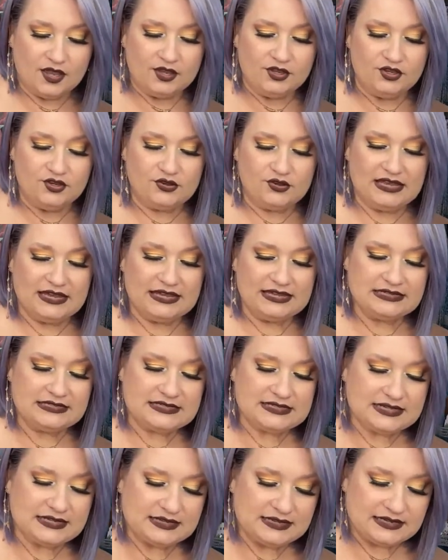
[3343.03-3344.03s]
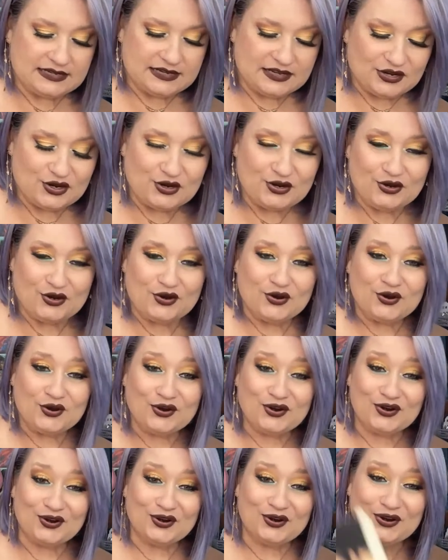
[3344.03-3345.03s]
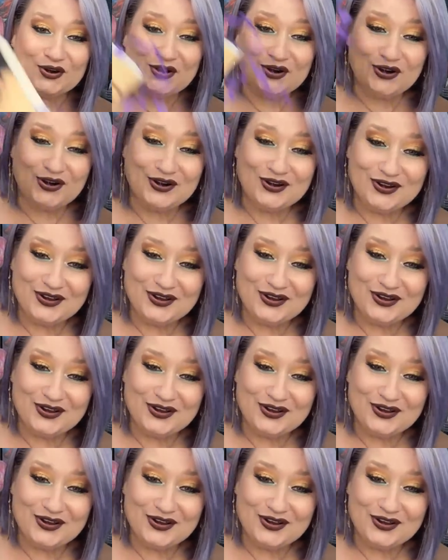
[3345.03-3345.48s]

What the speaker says: You get her